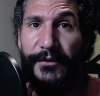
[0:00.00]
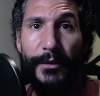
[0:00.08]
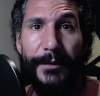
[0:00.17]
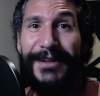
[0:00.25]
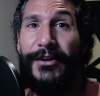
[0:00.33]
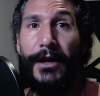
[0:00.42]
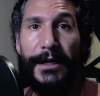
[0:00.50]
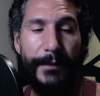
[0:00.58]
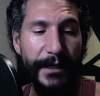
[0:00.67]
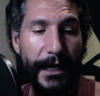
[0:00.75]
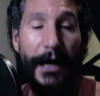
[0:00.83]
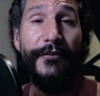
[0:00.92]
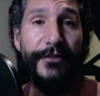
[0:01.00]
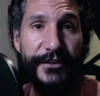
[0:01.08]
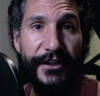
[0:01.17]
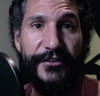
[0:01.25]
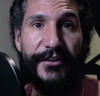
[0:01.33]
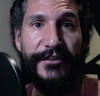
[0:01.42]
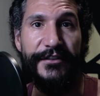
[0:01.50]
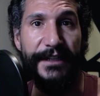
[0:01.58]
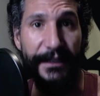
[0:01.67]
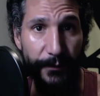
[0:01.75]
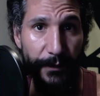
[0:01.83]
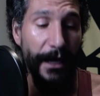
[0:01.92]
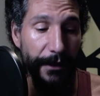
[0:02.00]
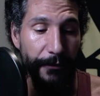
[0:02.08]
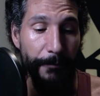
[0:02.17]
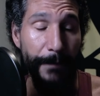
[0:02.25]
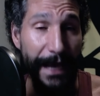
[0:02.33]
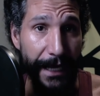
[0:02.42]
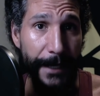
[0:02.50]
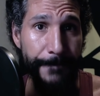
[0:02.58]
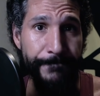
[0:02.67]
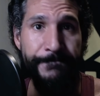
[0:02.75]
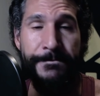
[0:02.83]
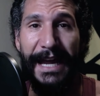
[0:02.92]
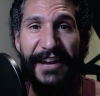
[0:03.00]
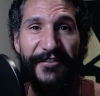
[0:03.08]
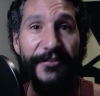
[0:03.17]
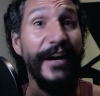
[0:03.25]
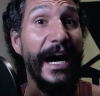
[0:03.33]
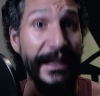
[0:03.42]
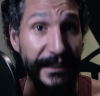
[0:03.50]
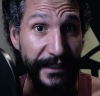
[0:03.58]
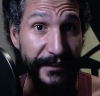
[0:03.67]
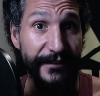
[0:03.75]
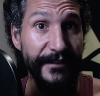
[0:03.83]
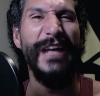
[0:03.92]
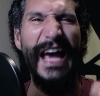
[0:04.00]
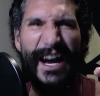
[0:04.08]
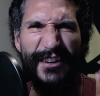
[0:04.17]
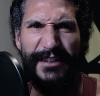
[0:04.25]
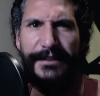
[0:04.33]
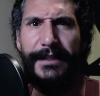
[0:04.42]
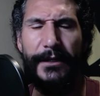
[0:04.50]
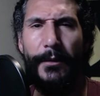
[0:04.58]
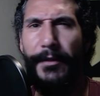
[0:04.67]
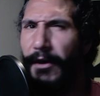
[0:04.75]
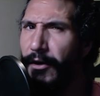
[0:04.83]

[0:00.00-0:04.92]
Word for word: So we're going to be talking about confrontations, dealing with other men, and violence, and how to deal with it.